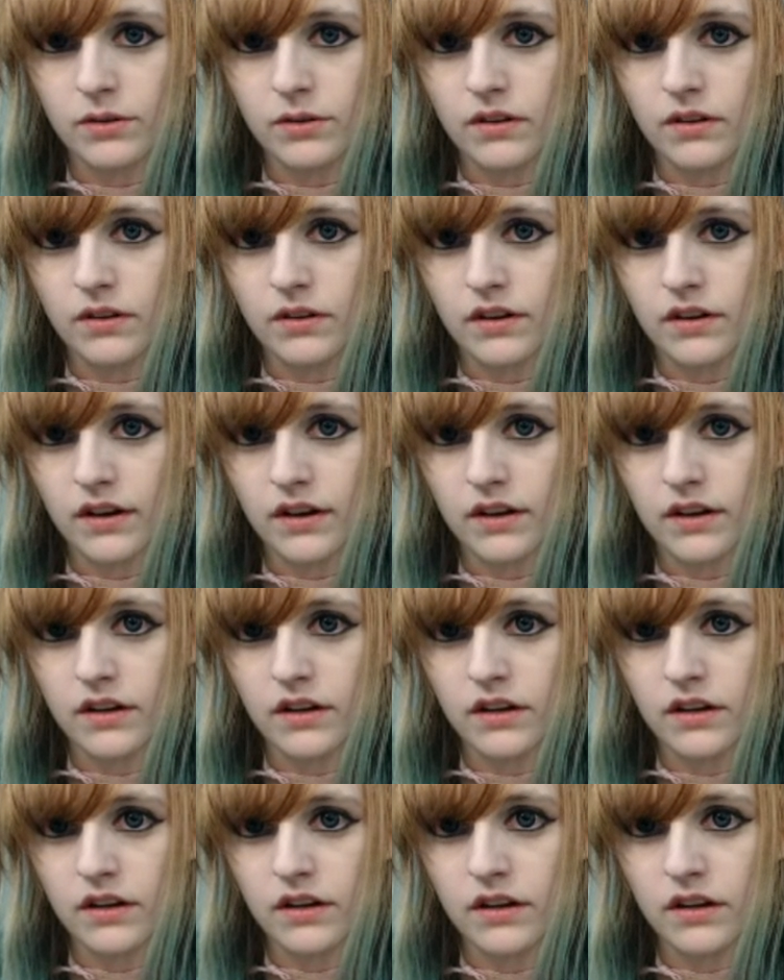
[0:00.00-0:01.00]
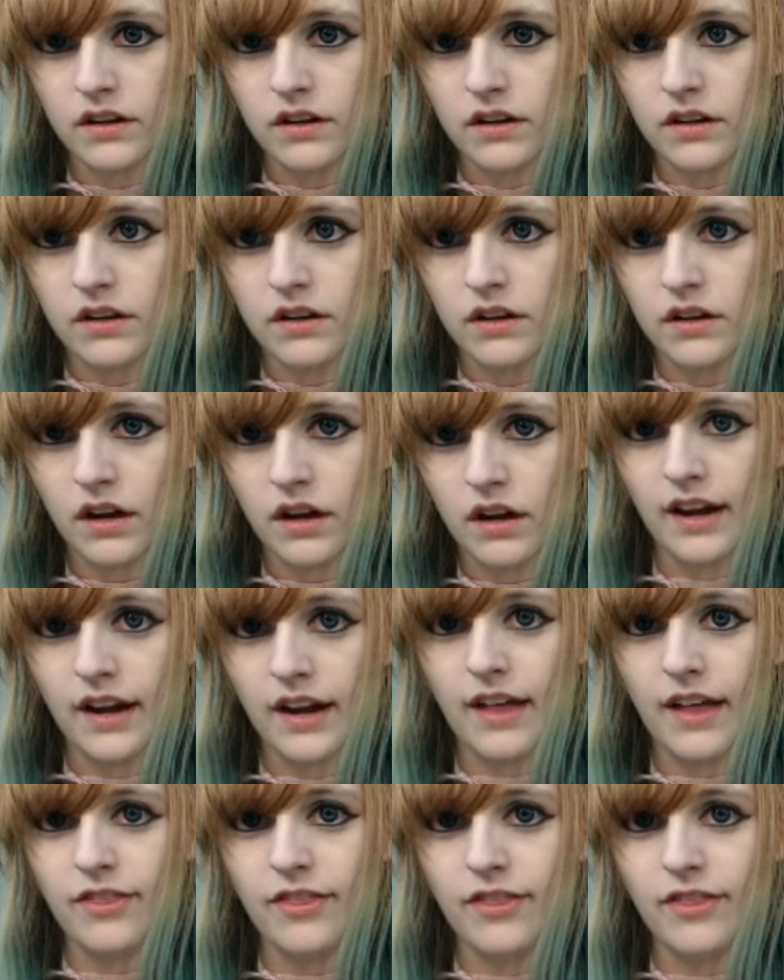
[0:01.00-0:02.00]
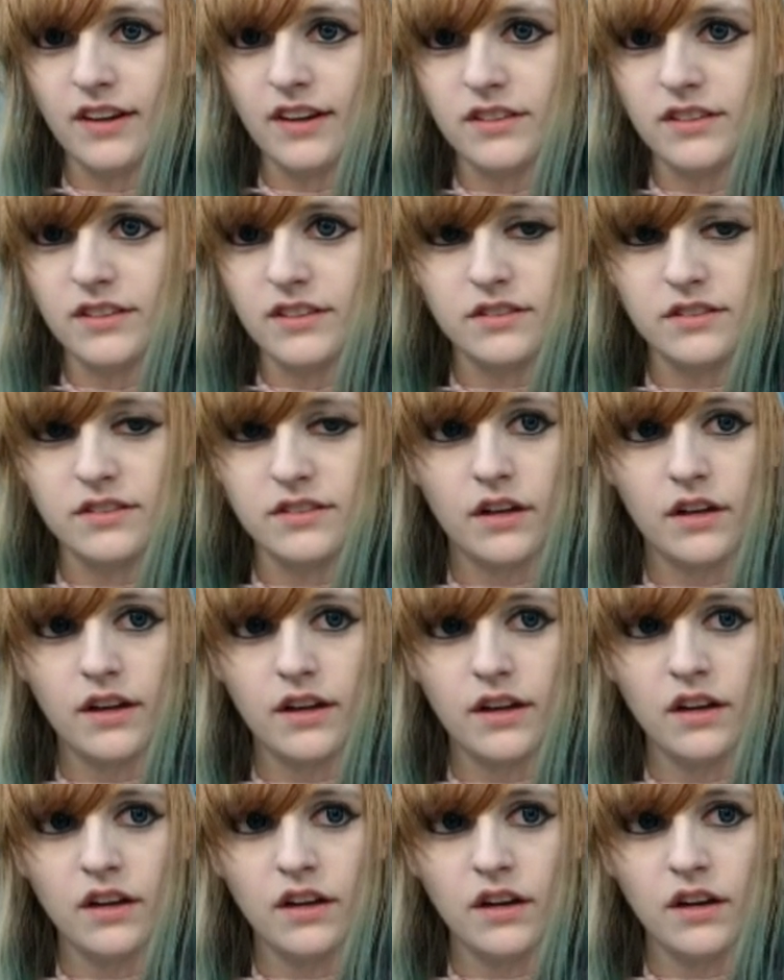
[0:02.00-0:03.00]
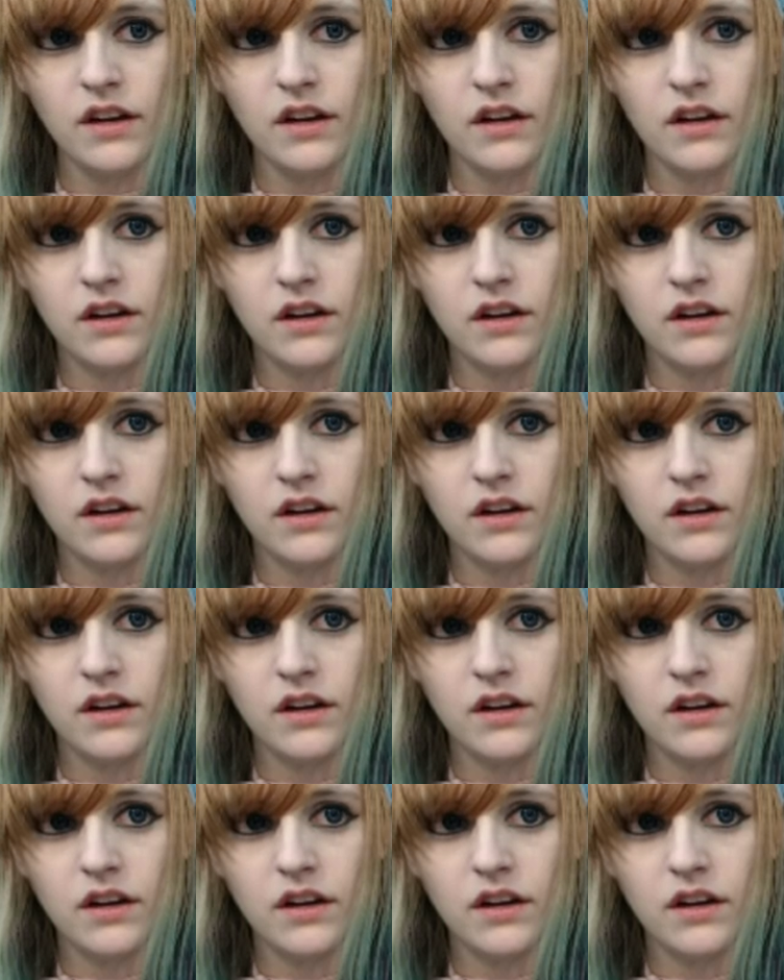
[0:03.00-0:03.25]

going? Alright, I think she's good.